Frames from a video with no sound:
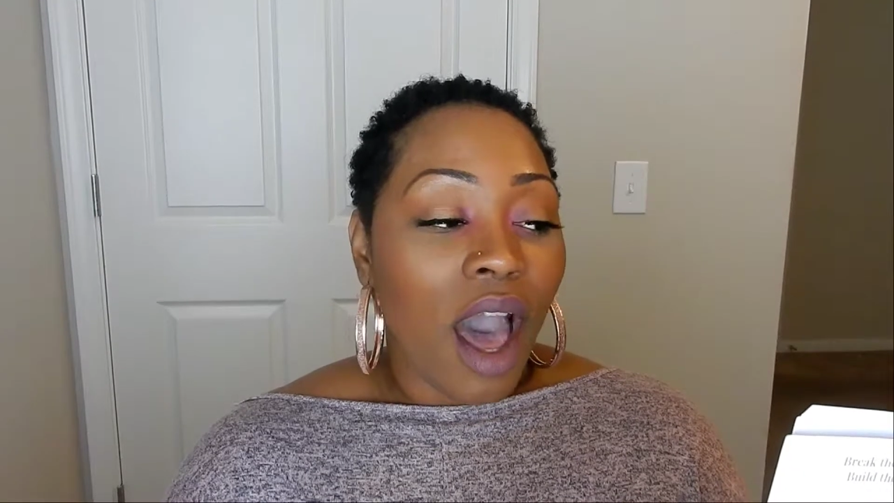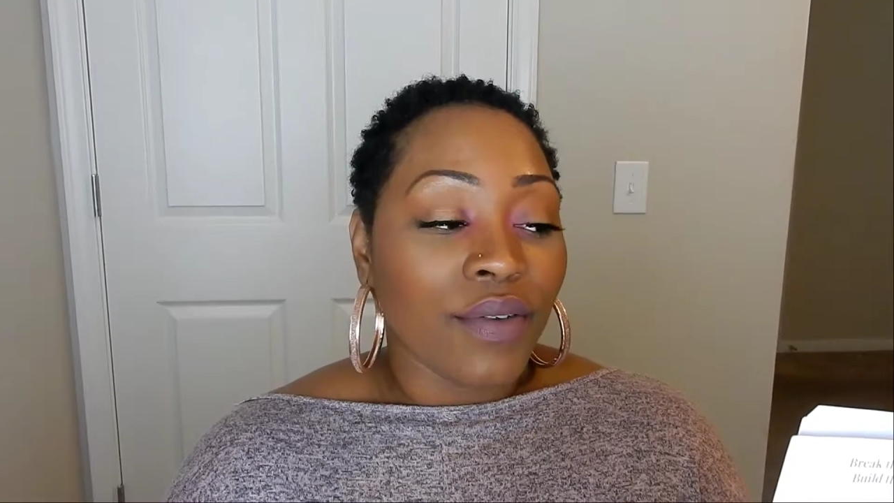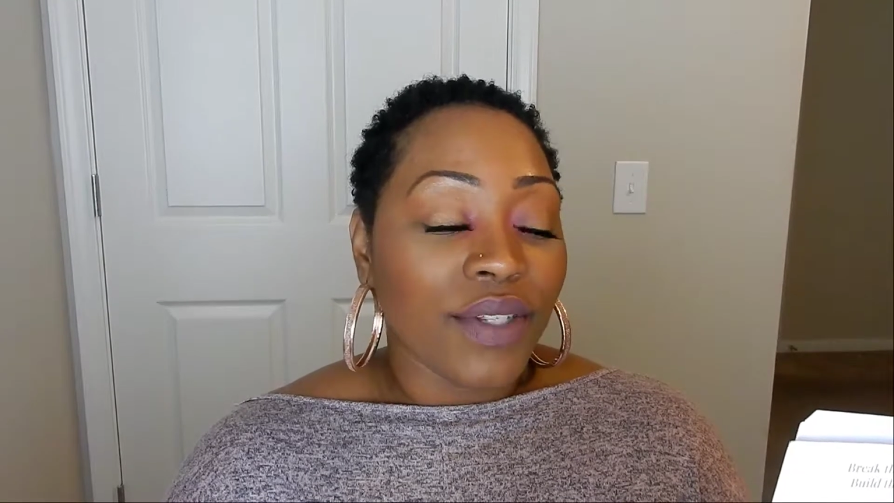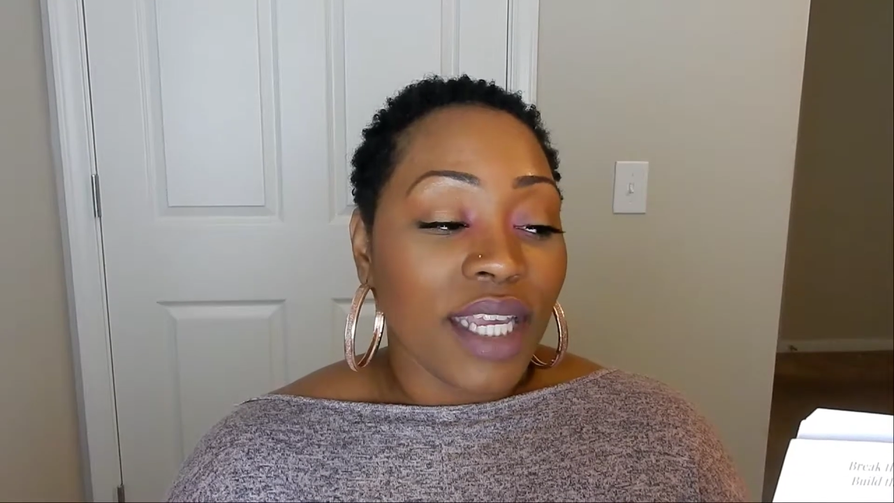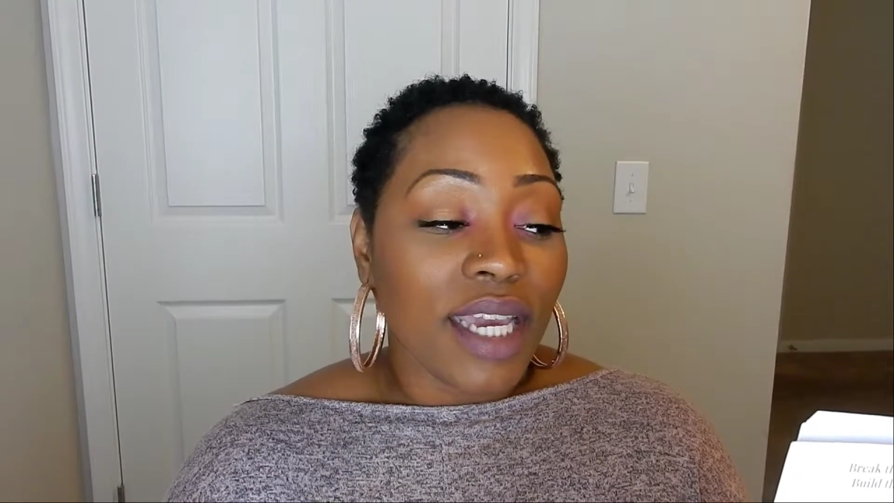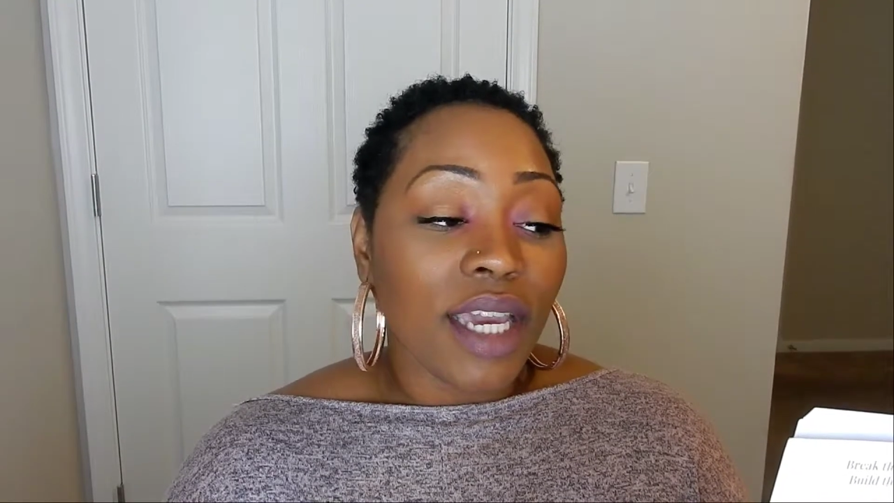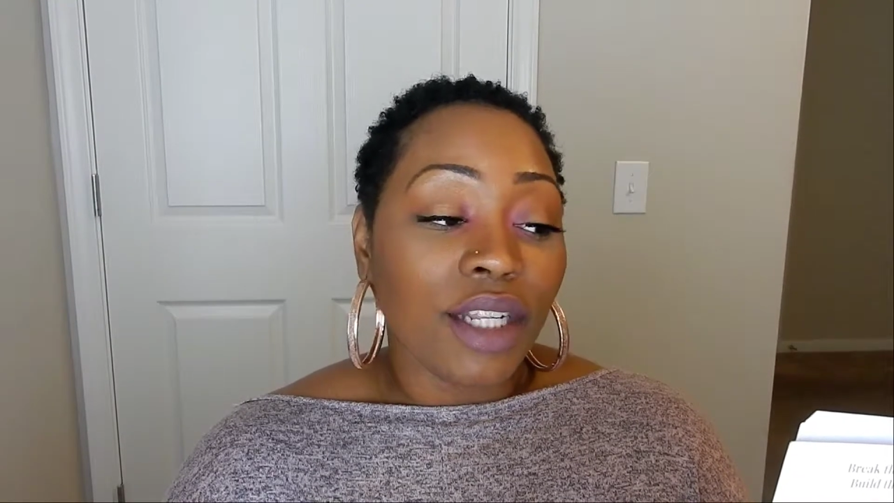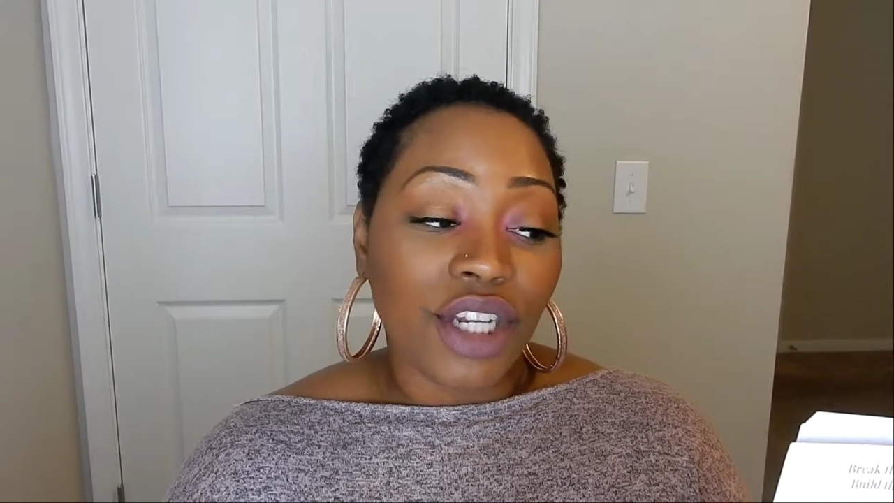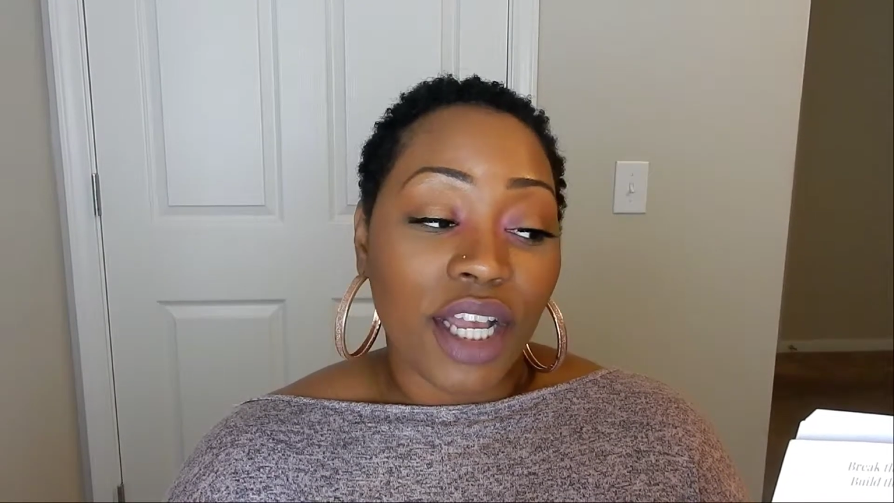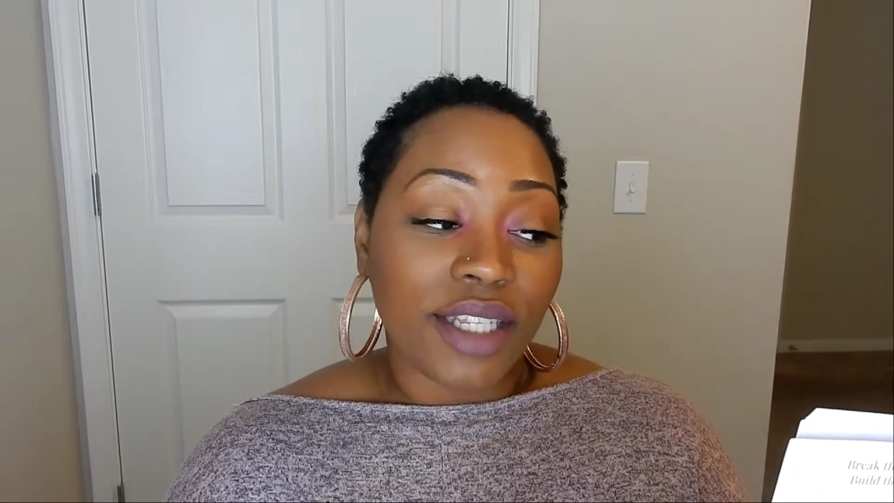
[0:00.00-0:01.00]
of
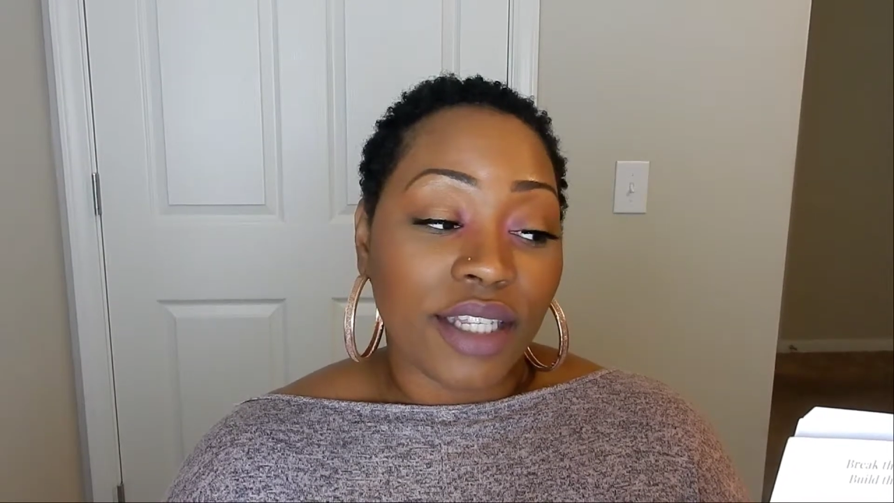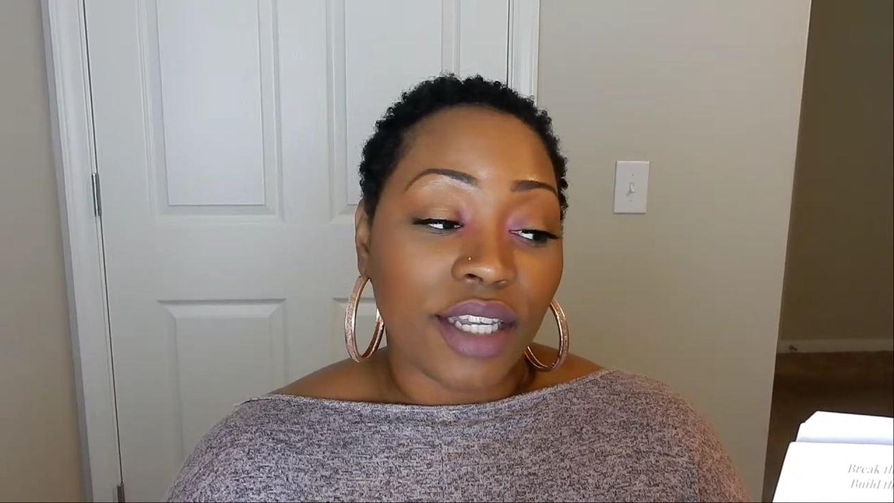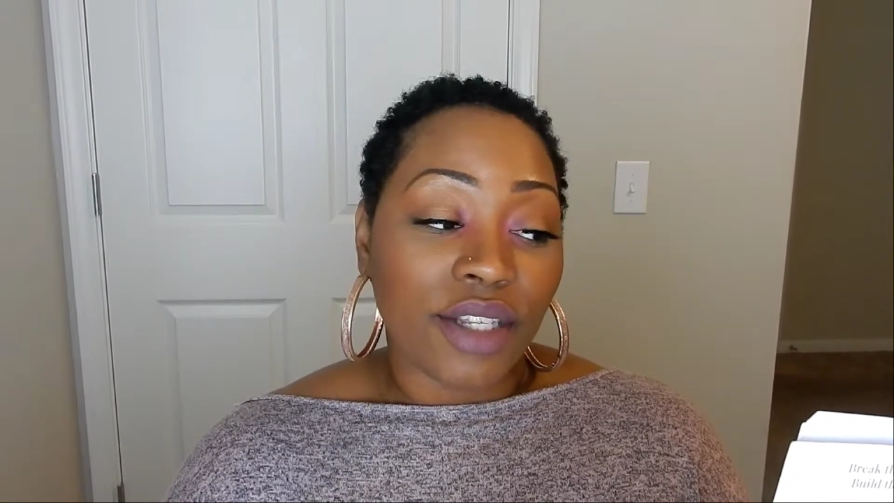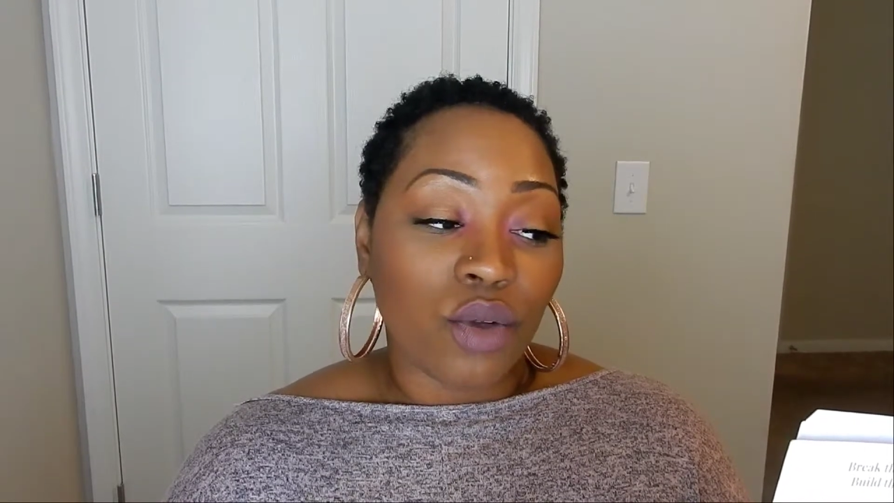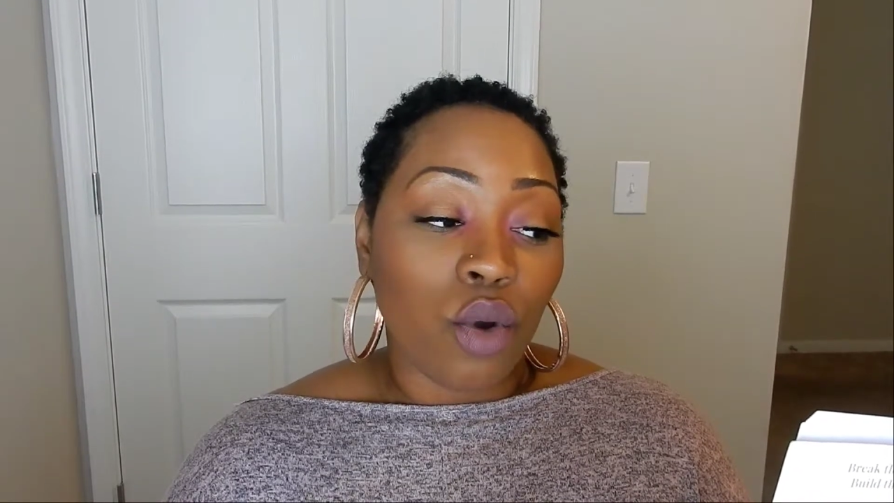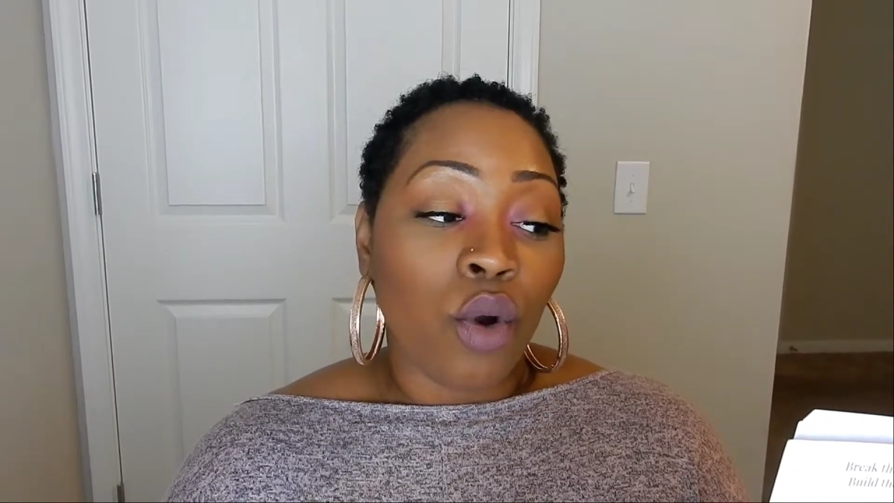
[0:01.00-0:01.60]
seeking justice